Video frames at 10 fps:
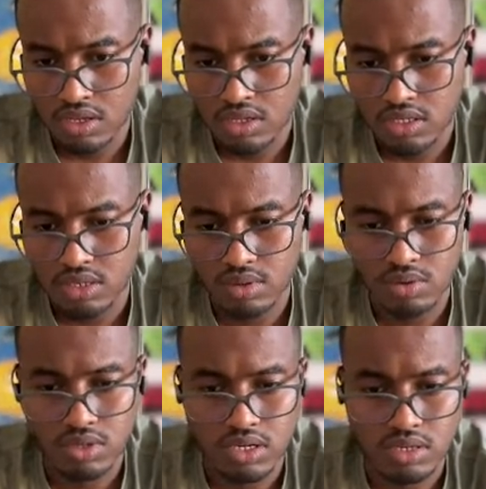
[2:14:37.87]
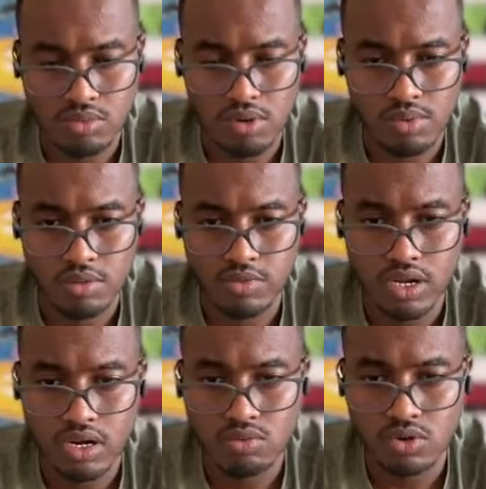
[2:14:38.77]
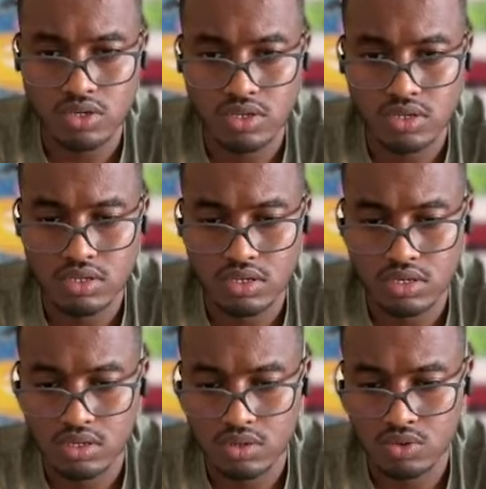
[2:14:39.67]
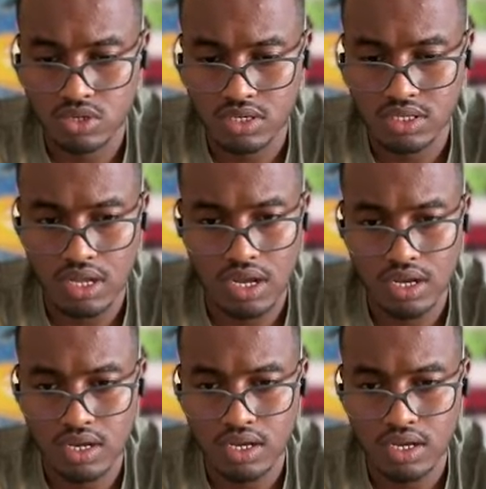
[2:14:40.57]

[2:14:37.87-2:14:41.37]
Somehow there's a problem there. It was a stuck.